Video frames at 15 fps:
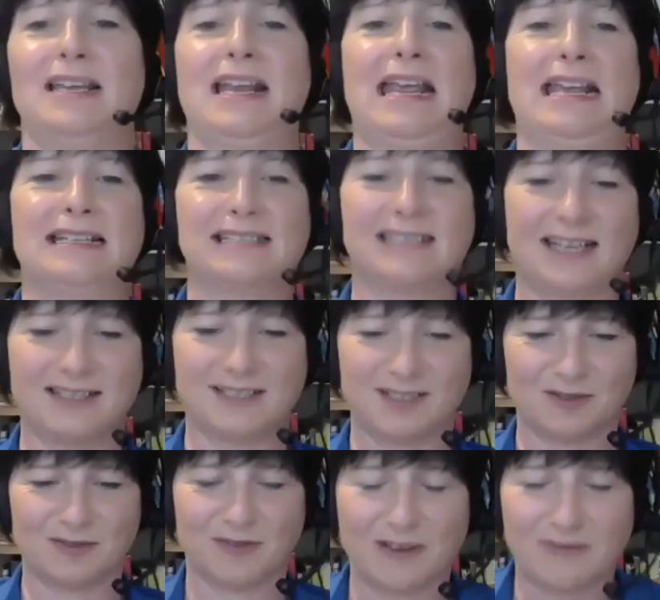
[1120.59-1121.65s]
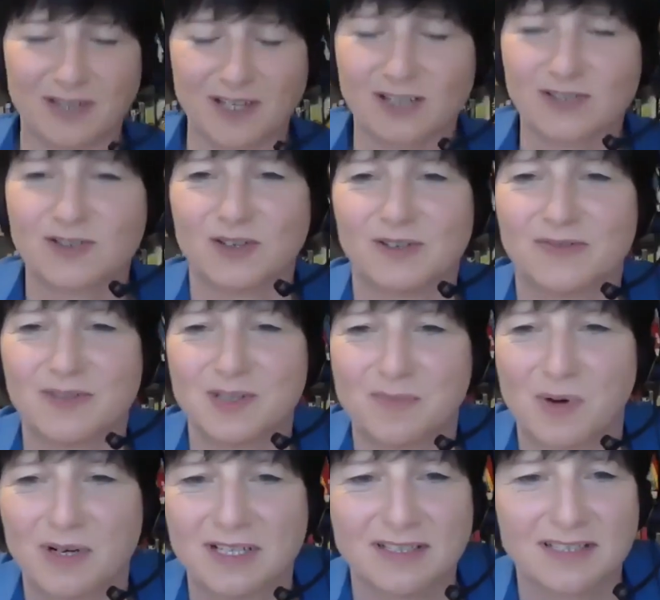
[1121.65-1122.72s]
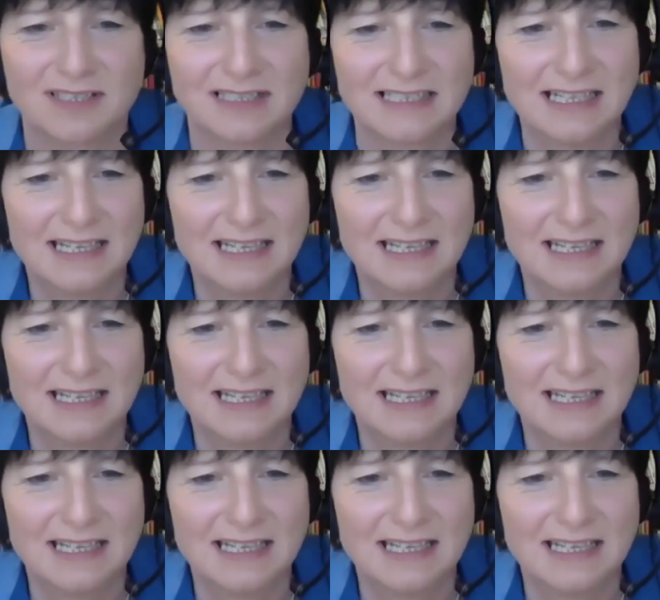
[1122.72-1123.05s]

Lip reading: against the idea of having control of your borders.